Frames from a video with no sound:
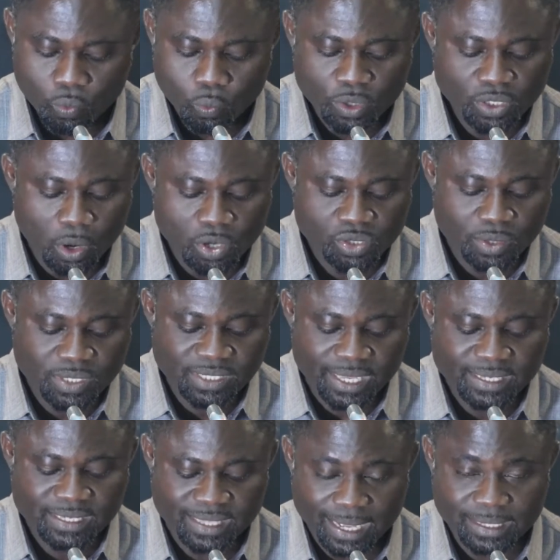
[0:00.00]
which also
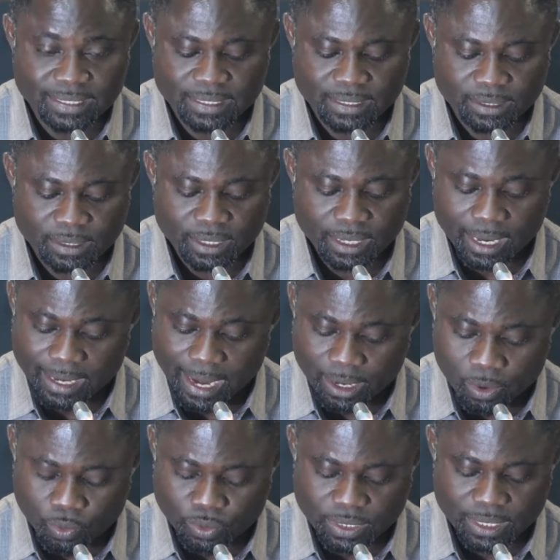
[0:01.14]
states that, and I
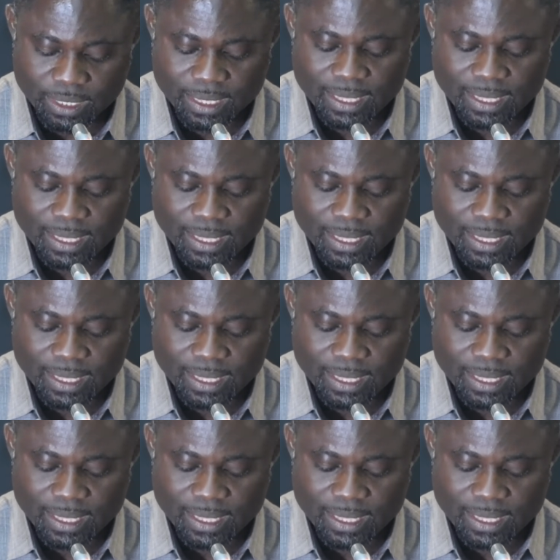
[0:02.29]
quote,